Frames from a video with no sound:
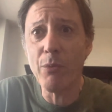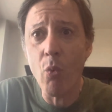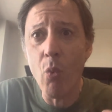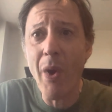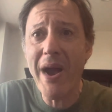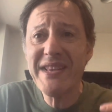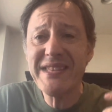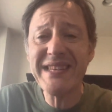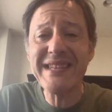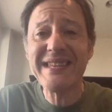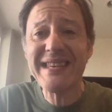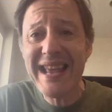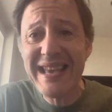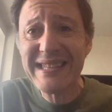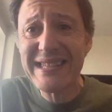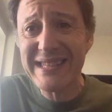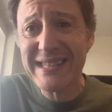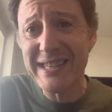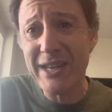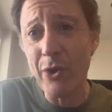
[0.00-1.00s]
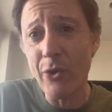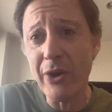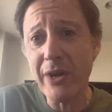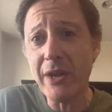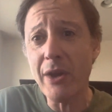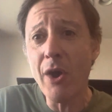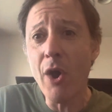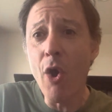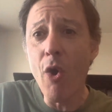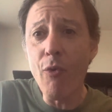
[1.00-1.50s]
Why is it
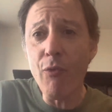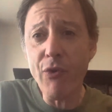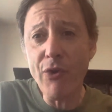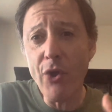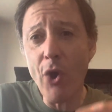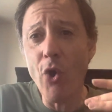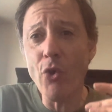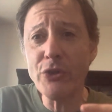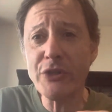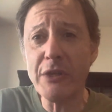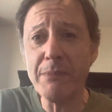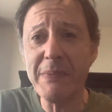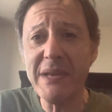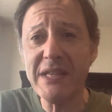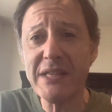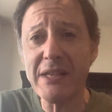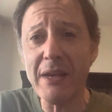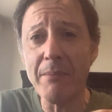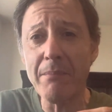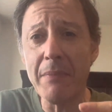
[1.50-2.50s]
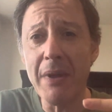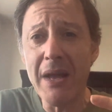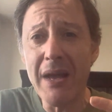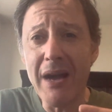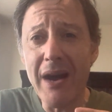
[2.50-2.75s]
necessary for the host to be some